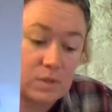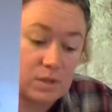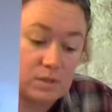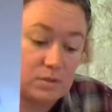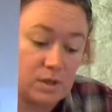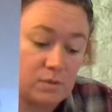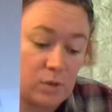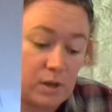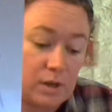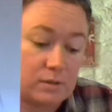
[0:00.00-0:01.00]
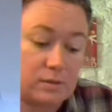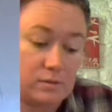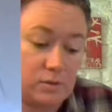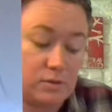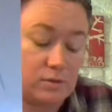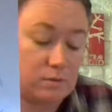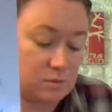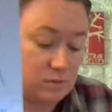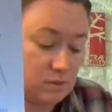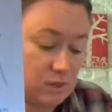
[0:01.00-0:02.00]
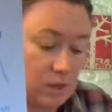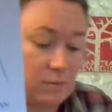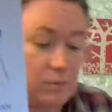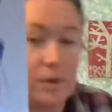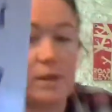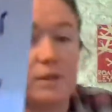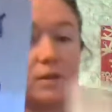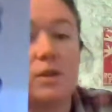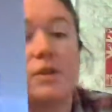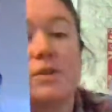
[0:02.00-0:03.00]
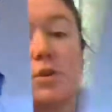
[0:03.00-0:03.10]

You're done waiting. You have to stop waiting and